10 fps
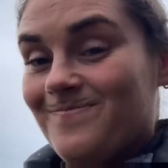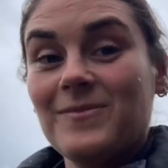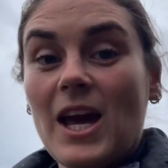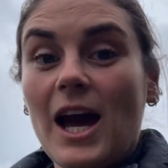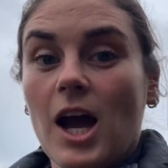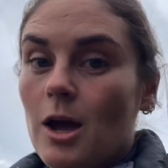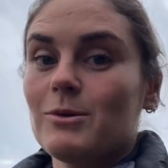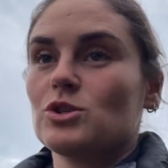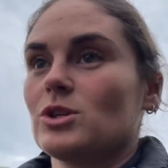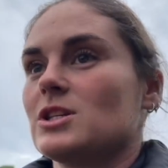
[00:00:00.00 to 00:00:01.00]
yeah, I hope
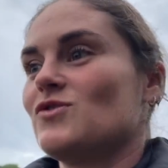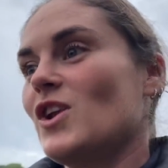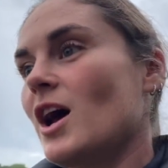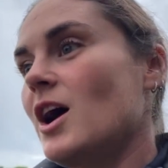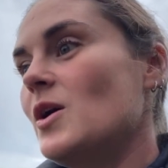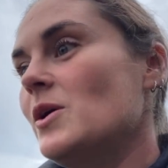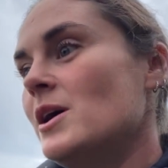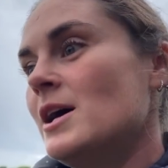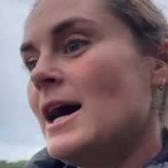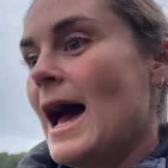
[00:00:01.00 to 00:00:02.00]
you enjoyed this video.
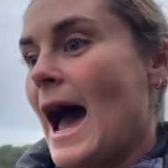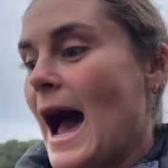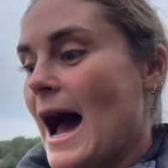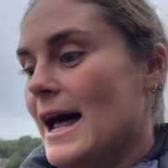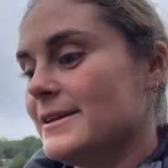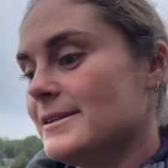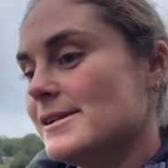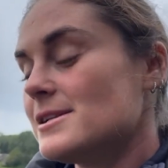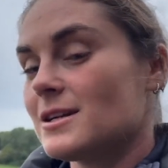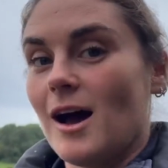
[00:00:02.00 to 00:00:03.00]

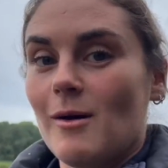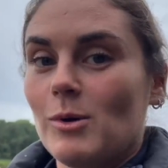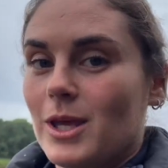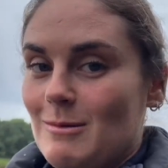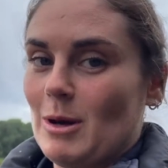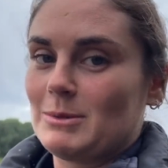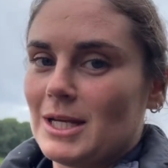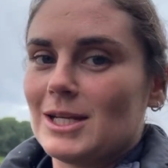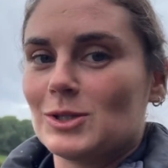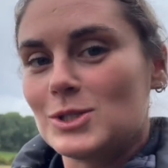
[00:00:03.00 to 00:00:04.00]
And I will keep you
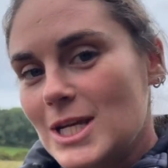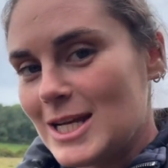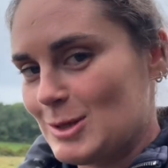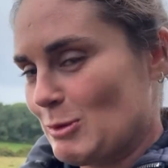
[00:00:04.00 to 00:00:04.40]
updated on Dee Dee's